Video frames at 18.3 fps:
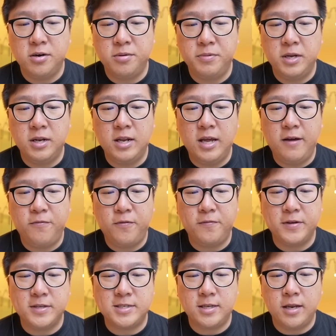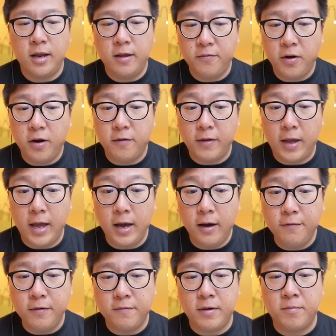Will be left with a sliver of
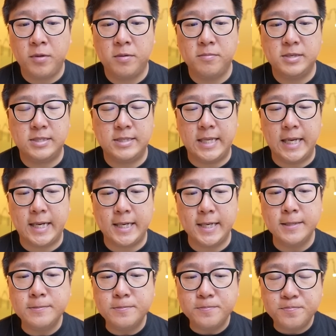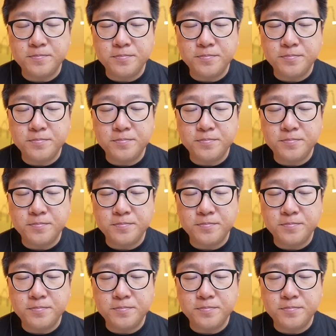health if I'm not mistaken.